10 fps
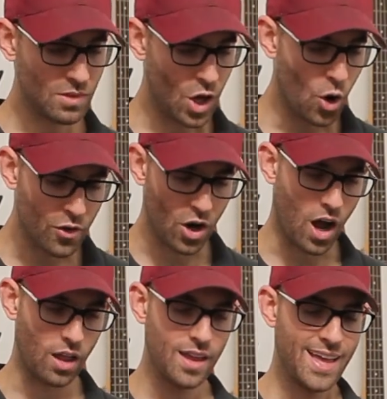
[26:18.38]

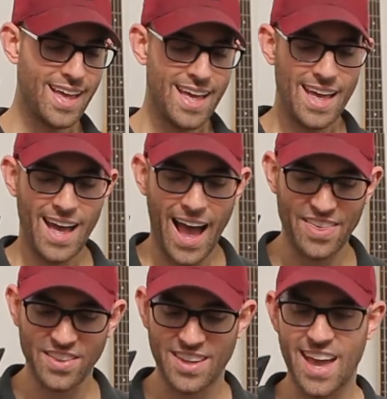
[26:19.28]
Overall, I
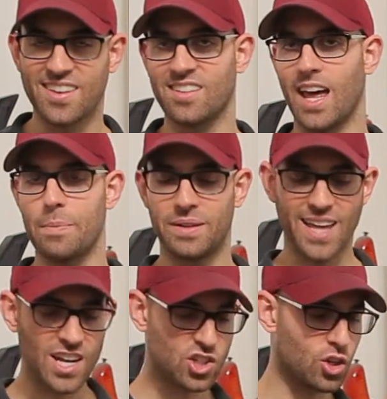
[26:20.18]
think the case has a lot of
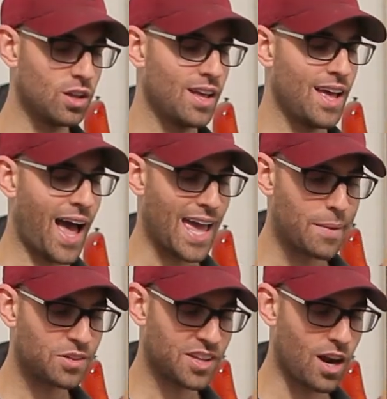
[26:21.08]
potential. I am
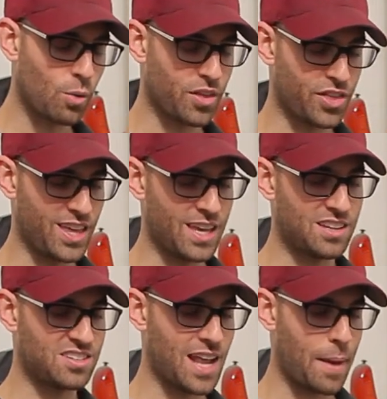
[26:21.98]
scared with the
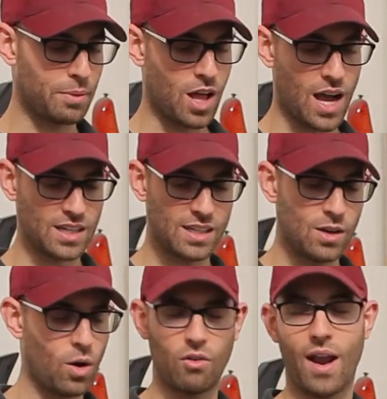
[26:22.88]
snap lock,
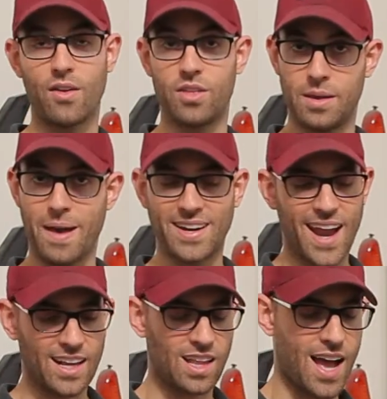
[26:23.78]
or rather the
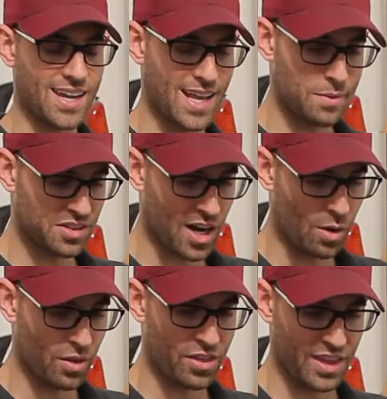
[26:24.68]
magnetic lock, and I'm scared
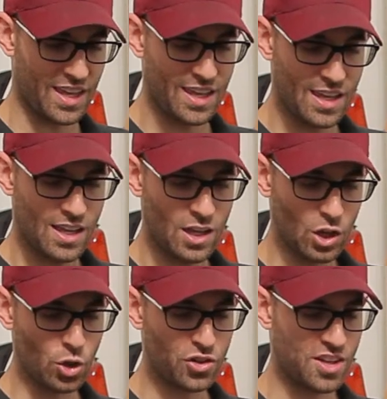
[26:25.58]
with the
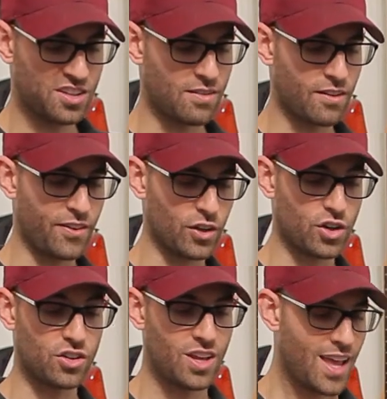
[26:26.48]
looseness of the
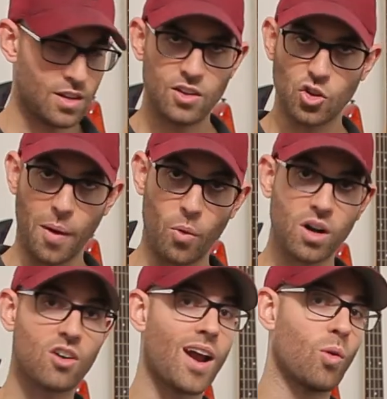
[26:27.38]
filters. So my
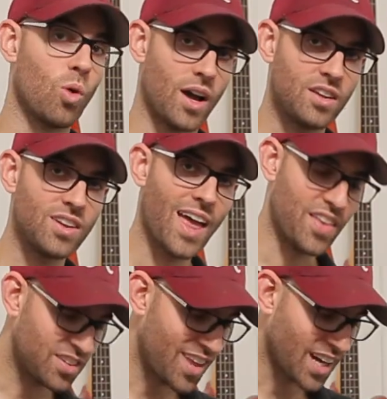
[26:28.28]
workaround was, and
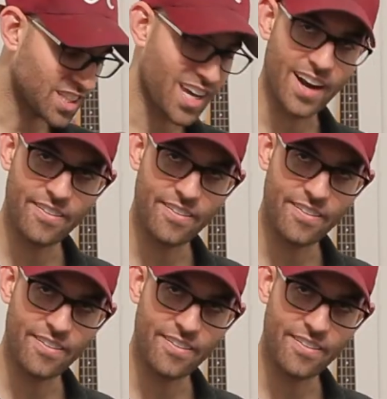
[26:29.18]
this is actually kind of